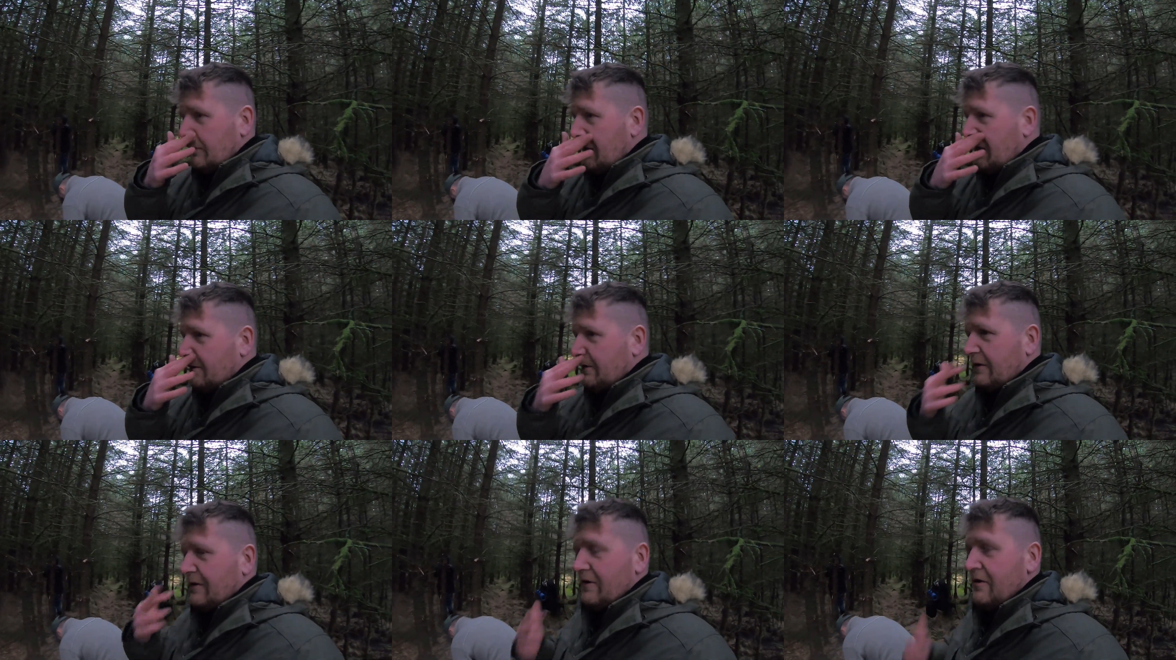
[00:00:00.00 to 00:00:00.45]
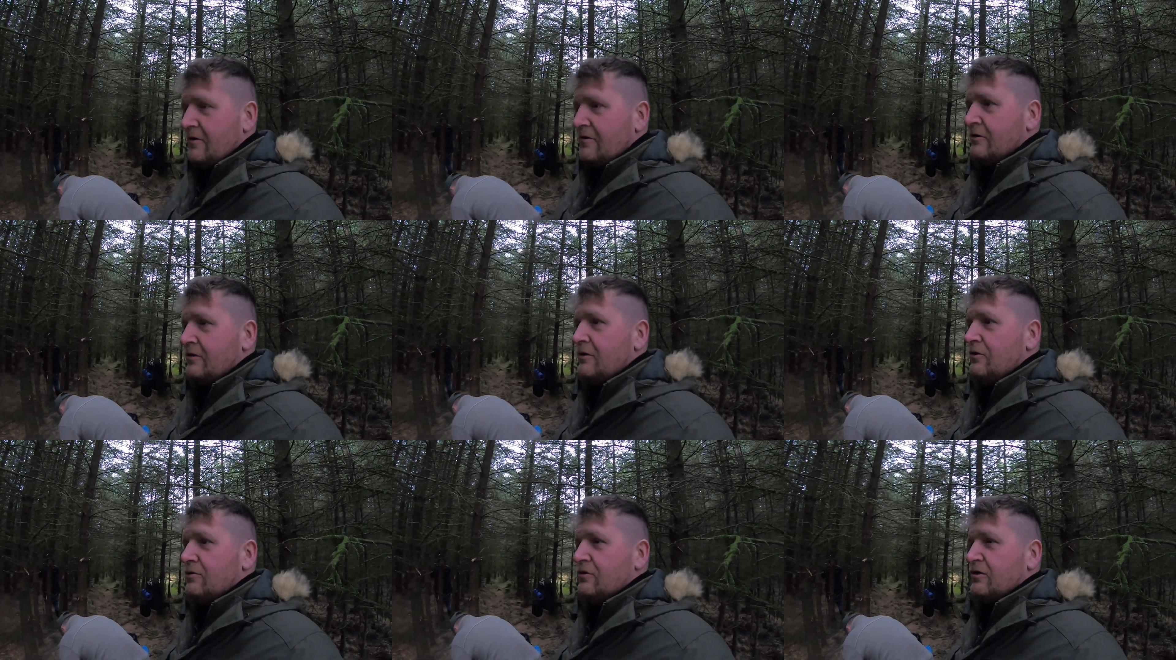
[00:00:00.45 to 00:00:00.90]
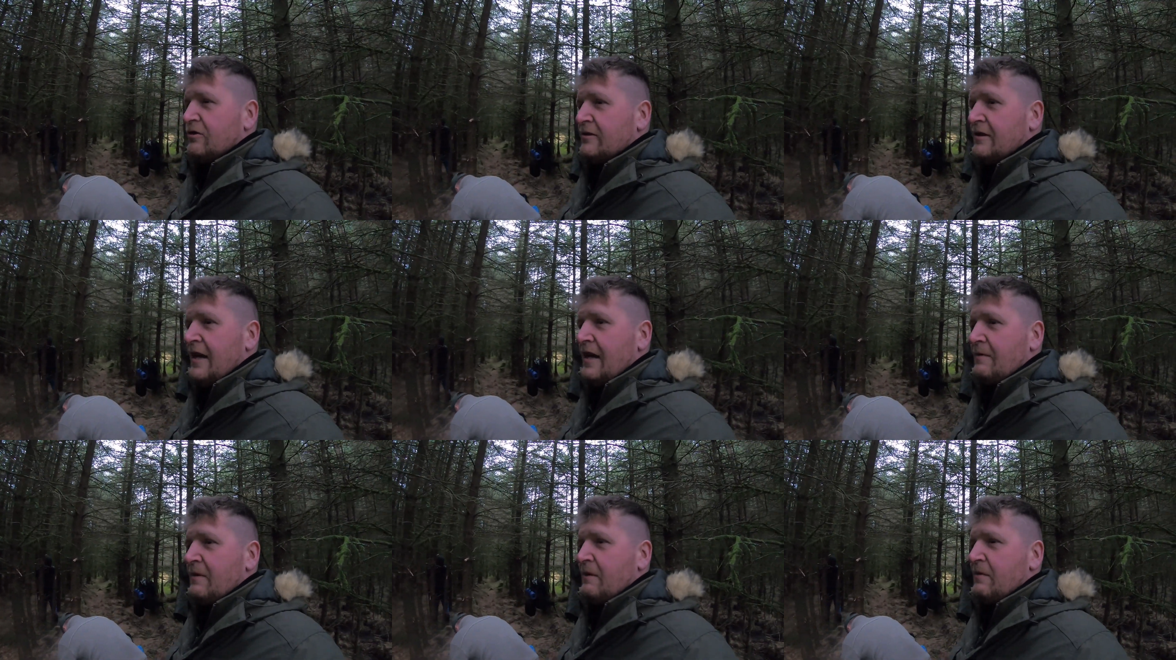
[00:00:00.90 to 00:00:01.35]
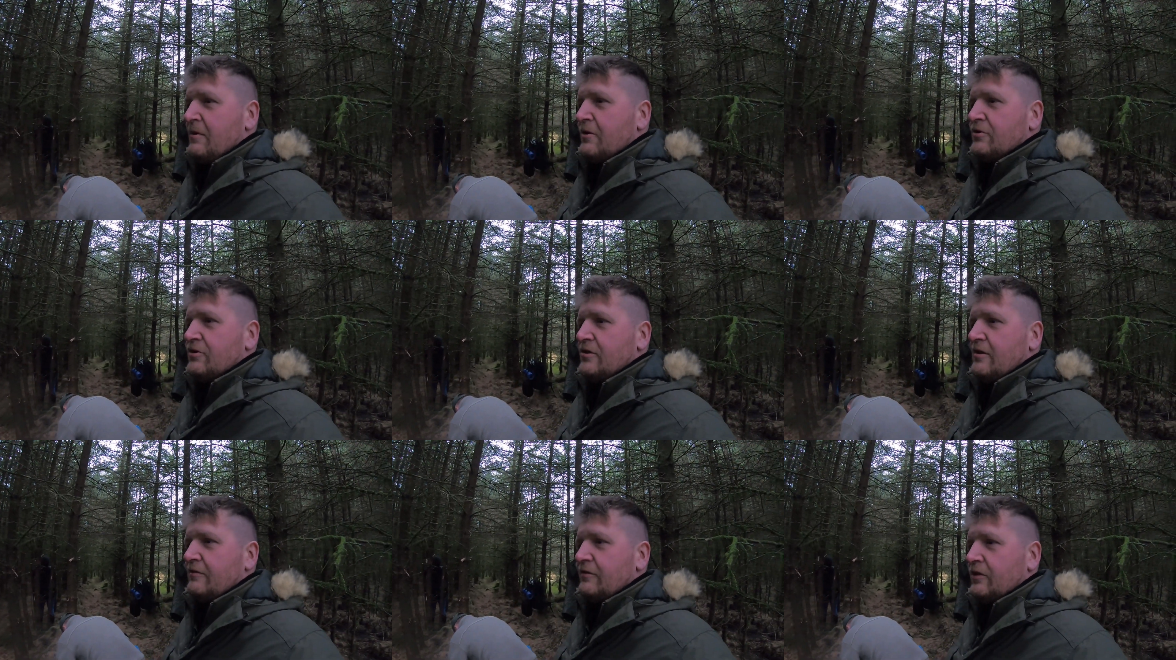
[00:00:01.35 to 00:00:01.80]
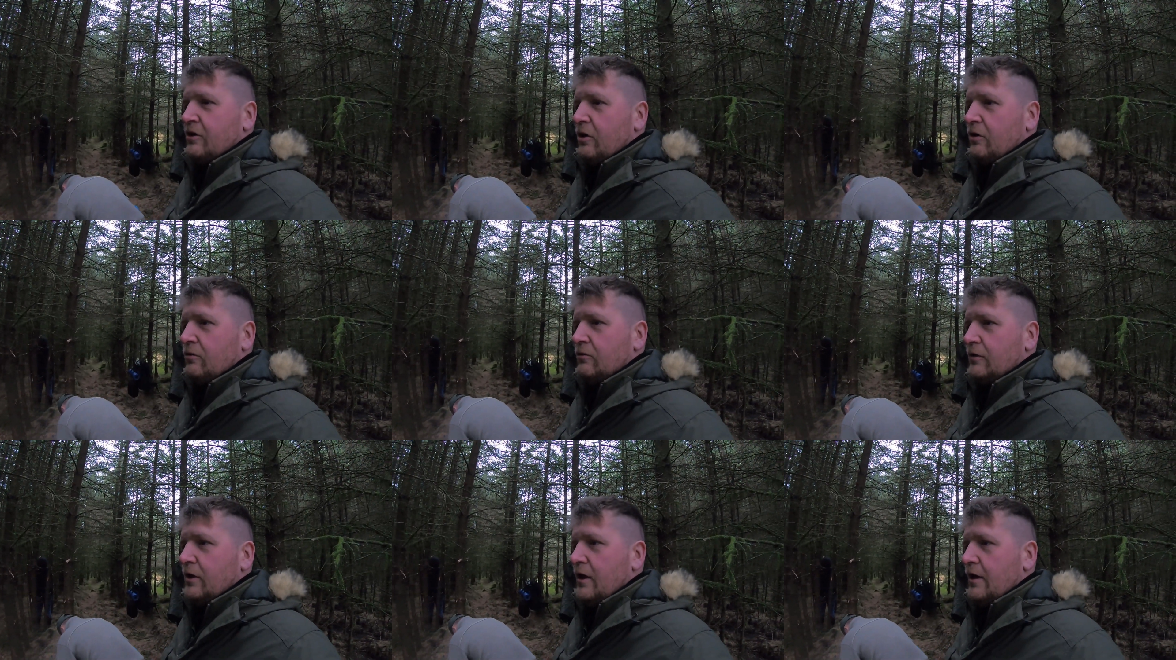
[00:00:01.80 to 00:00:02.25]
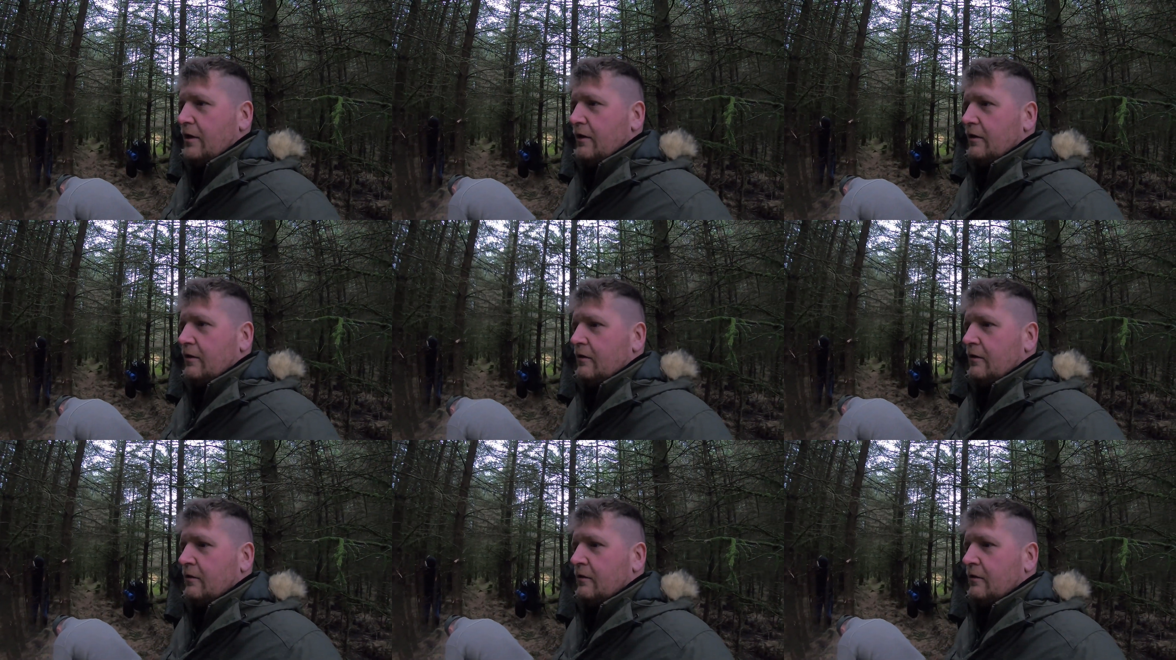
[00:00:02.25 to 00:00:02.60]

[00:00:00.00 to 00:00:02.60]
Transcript: I don't know the solution to that. Maybe I was just having a cold night.